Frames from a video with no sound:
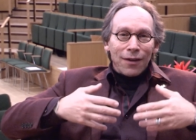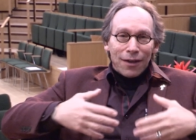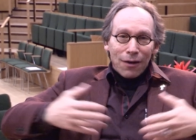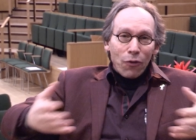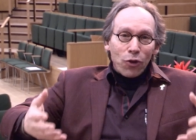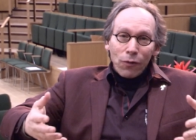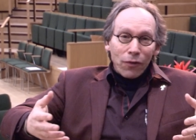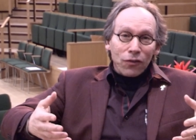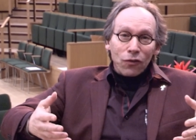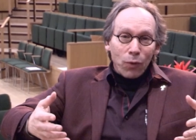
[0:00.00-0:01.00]
In other
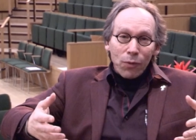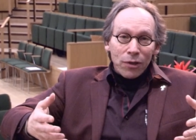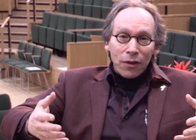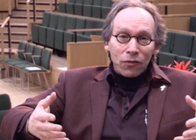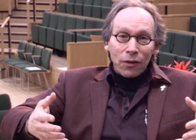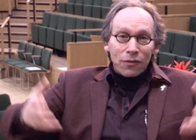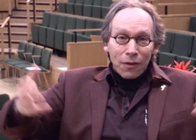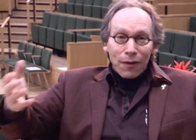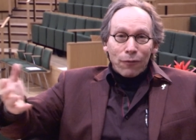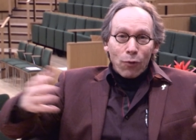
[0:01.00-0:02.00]
universes, we wouldn't exist,
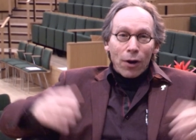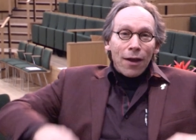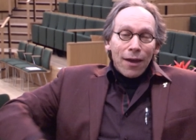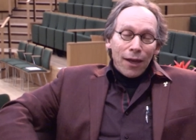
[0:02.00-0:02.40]
and therefore